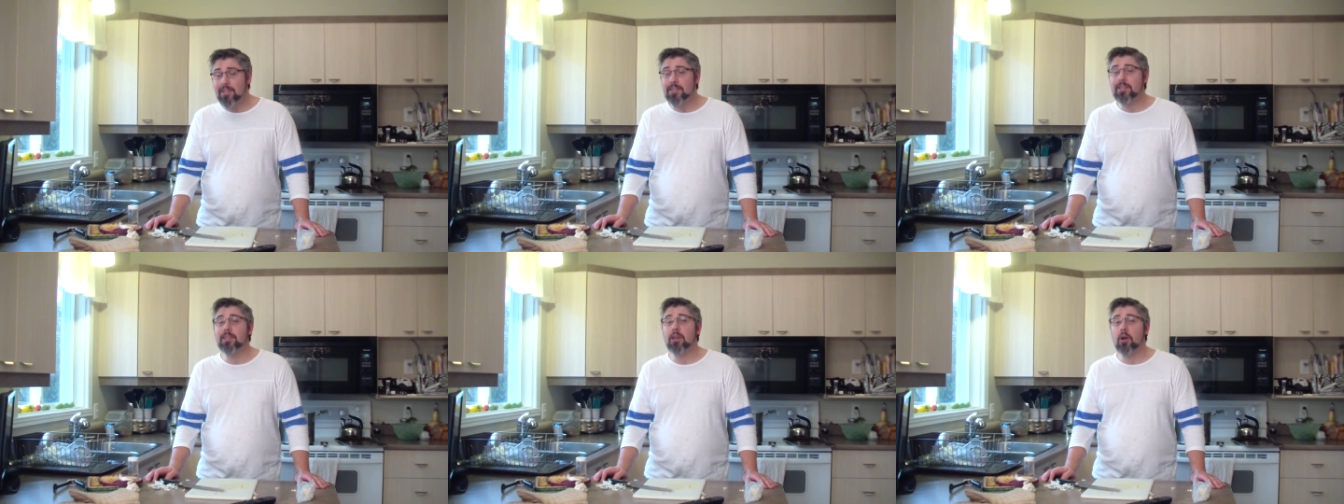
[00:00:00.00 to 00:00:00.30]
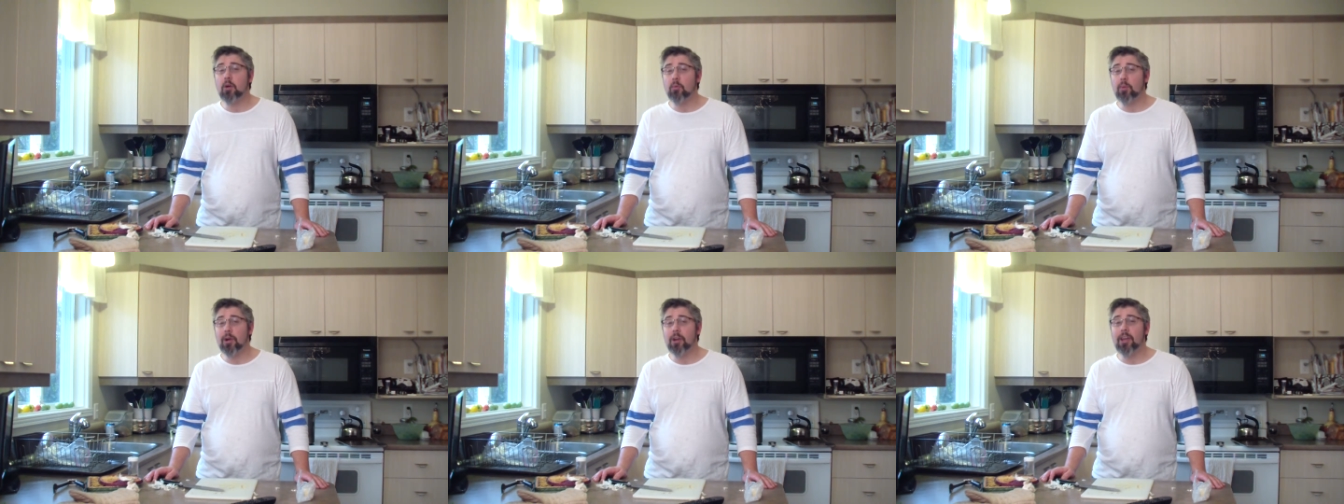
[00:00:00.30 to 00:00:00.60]

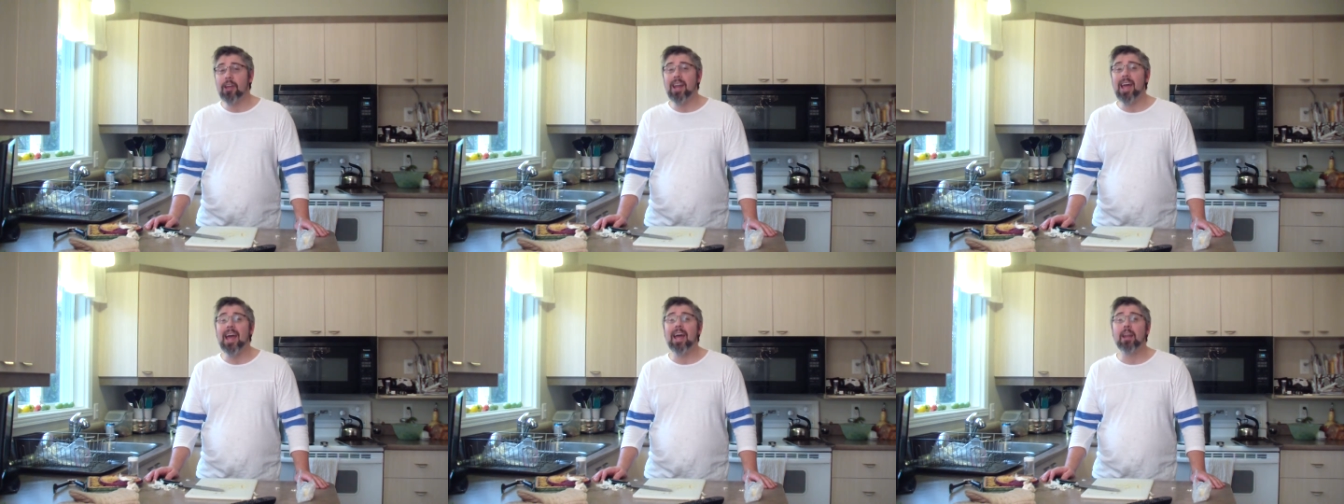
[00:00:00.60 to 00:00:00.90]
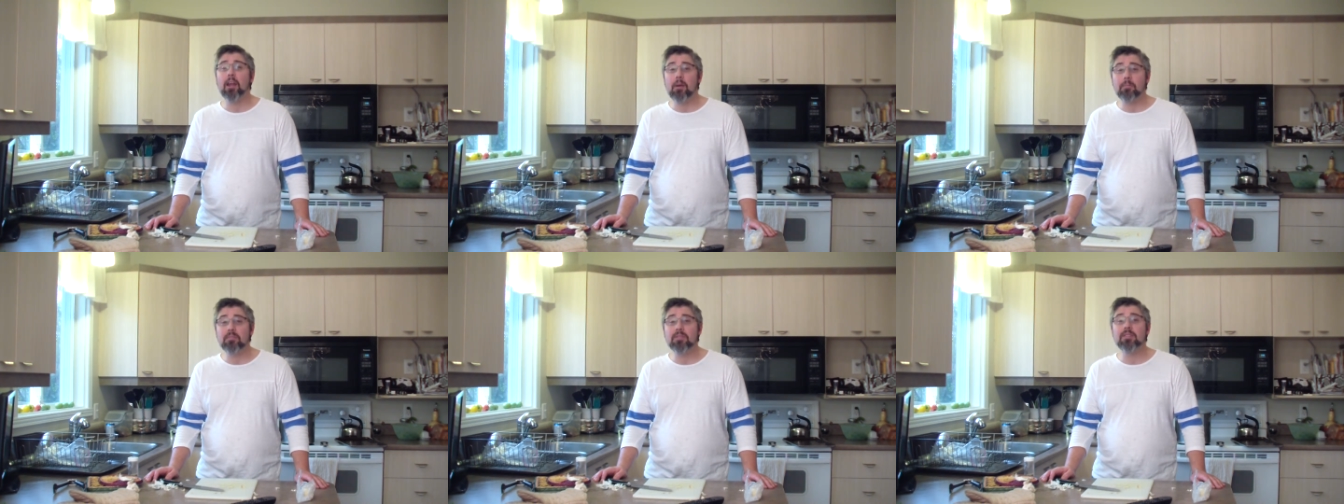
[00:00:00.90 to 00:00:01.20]
so we're gonna
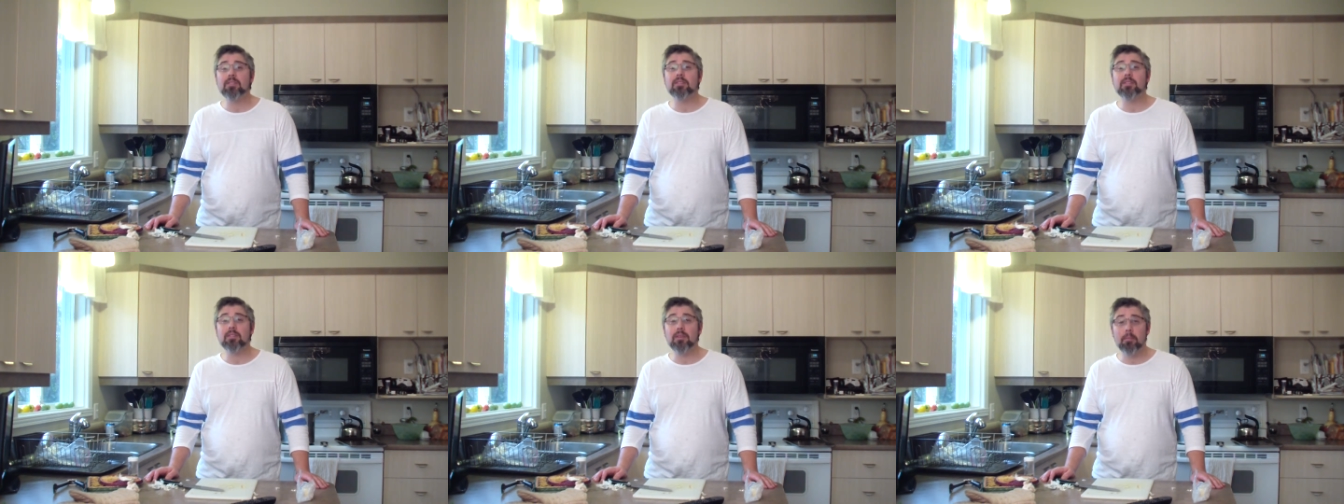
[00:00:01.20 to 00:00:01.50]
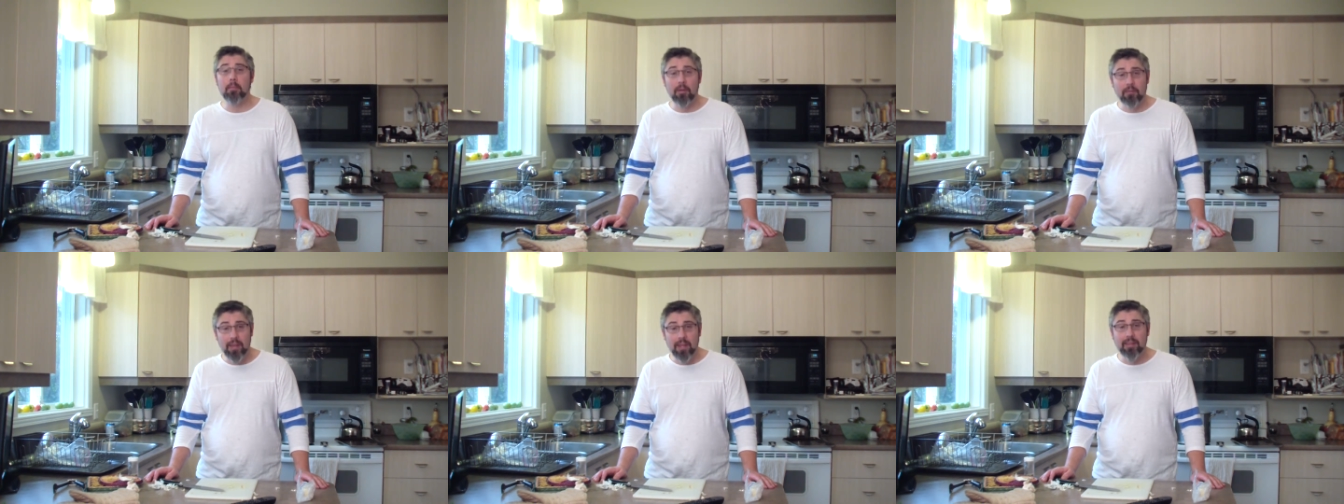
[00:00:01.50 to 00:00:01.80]
add up
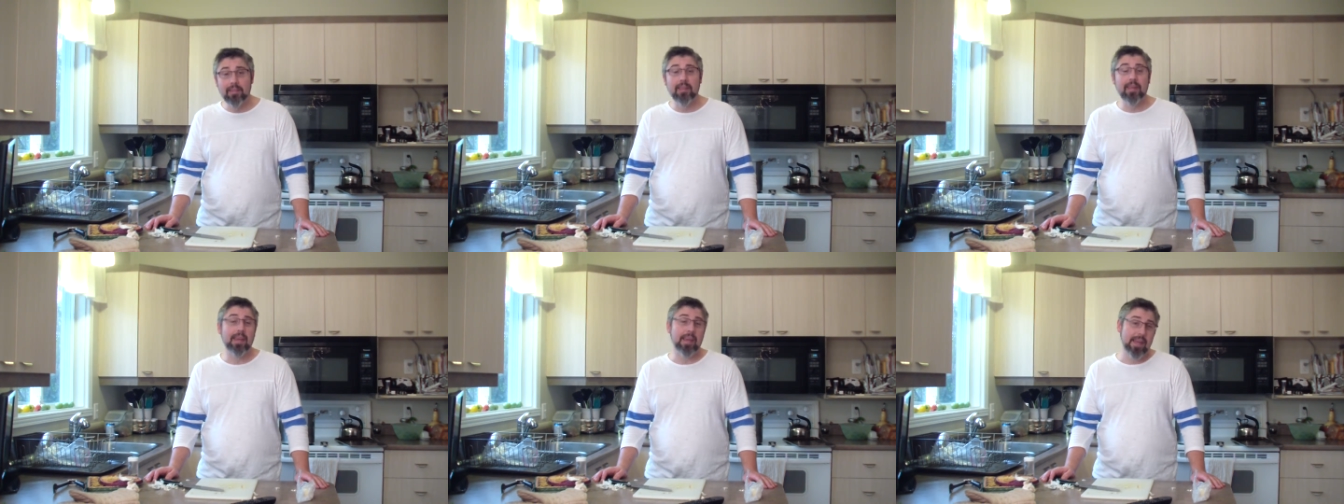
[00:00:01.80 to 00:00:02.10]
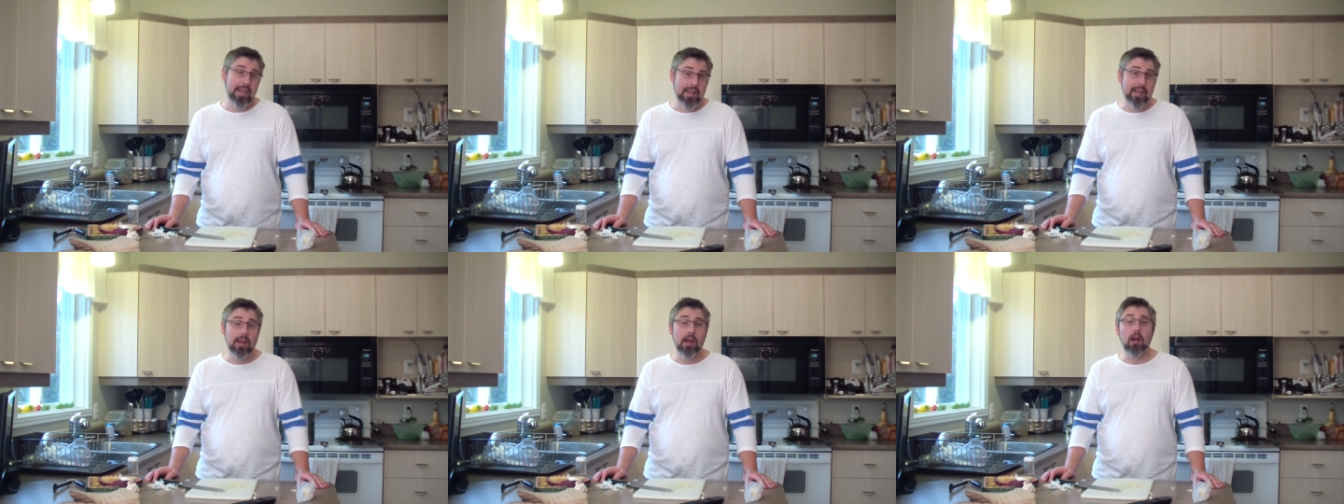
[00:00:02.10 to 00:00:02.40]
some of it
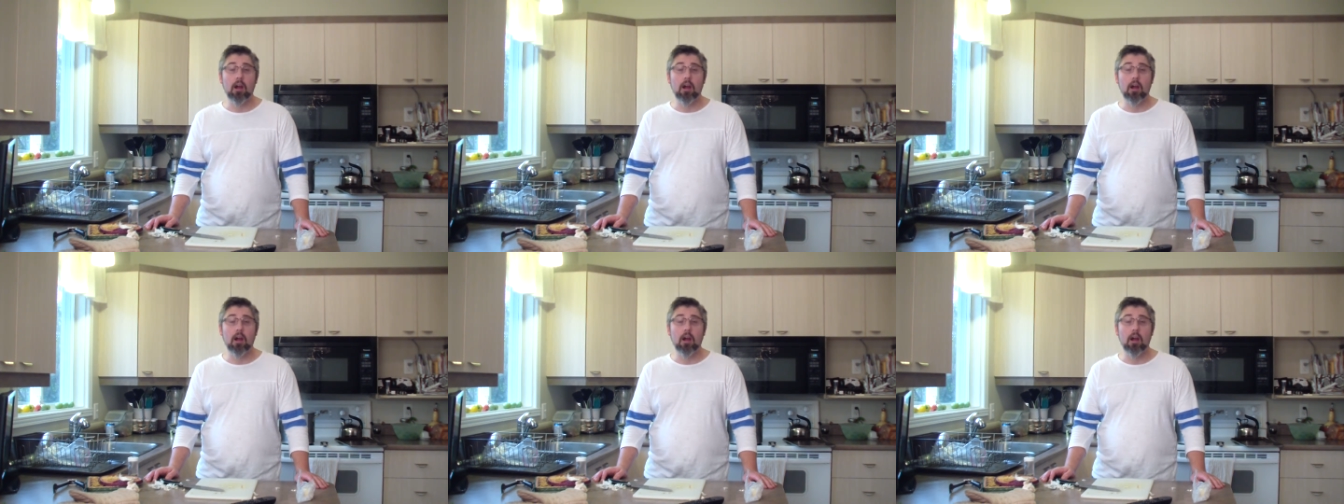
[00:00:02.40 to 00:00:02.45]
in